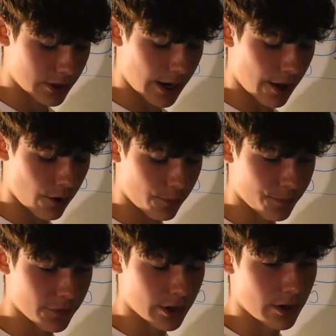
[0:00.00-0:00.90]
Now,
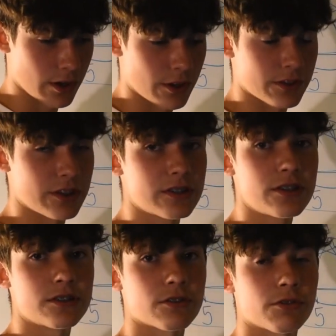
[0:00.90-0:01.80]
this
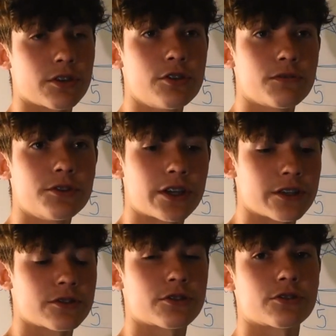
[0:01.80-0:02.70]
is a really useful
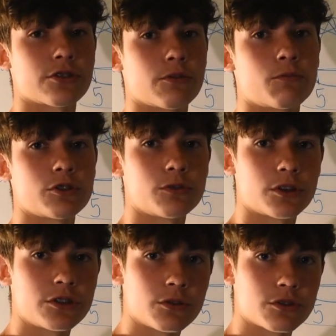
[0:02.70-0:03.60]
test, so what you
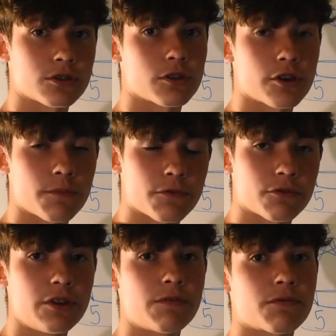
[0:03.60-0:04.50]
want to do is just look up
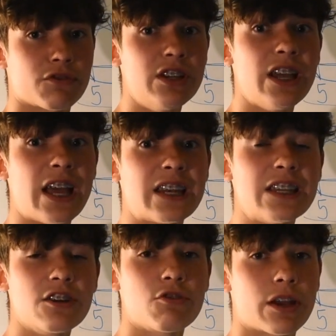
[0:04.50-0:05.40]
three free
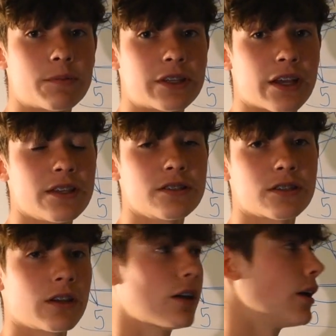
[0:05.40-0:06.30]
Enneagram test.